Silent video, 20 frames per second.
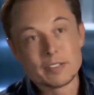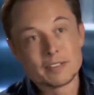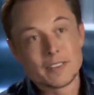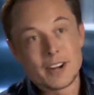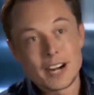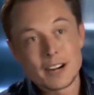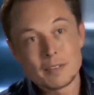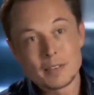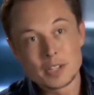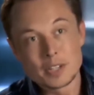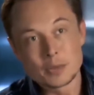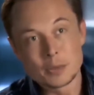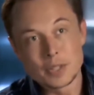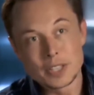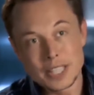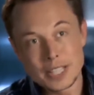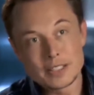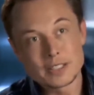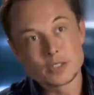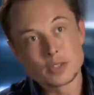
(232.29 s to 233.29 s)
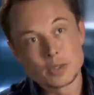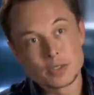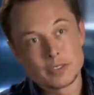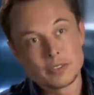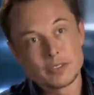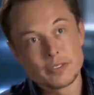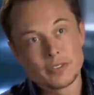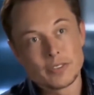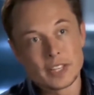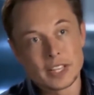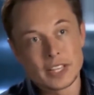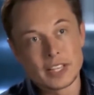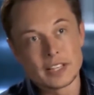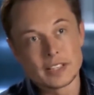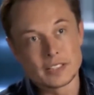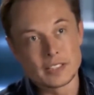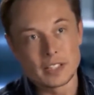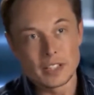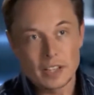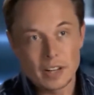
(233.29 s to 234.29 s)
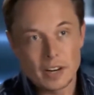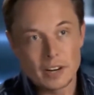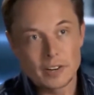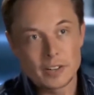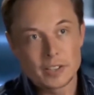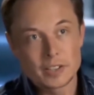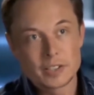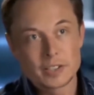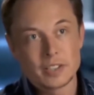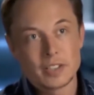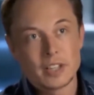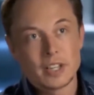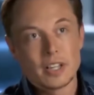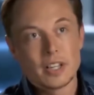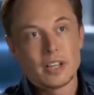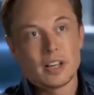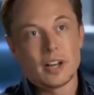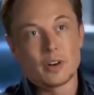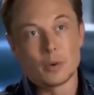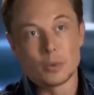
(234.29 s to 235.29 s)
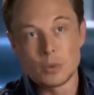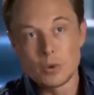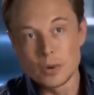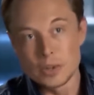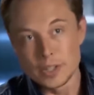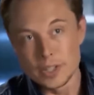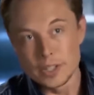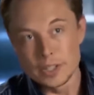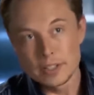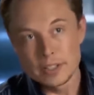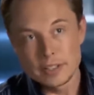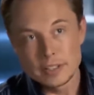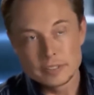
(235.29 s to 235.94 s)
environment where that sort of thinking is encouraged and rewarded,